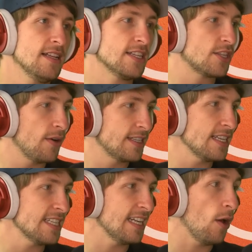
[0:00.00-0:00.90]
So it
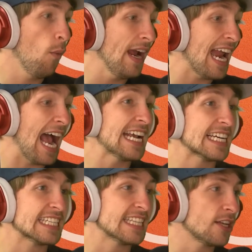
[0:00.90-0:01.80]
doesn't, wait, I
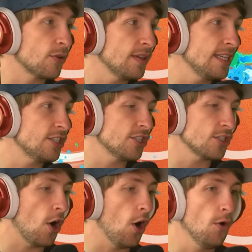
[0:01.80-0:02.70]
can literally just
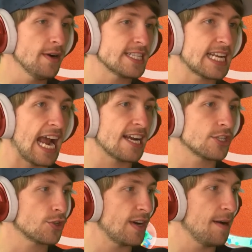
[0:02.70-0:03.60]
always
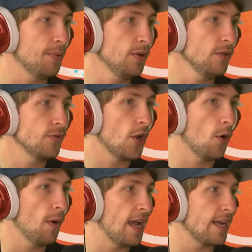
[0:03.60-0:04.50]
cast Trample? No
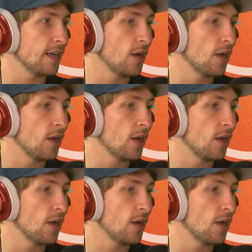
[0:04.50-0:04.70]
way.